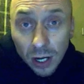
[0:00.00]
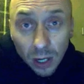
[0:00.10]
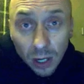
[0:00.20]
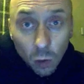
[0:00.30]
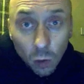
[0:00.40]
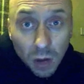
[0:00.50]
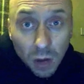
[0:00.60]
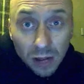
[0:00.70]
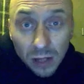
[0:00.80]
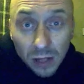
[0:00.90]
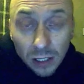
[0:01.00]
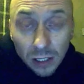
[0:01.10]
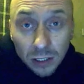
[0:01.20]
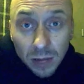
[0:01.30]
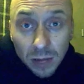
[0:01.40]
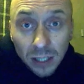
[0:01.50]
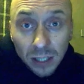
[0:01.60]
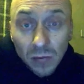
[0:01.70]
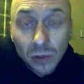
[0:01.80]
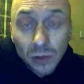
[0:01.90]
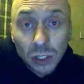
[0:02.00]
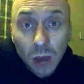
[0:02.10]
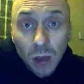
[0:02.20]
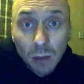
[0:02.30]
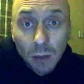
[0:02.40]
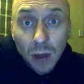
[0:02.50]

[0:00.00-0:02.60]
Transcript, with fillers: and all many things make a difference to how,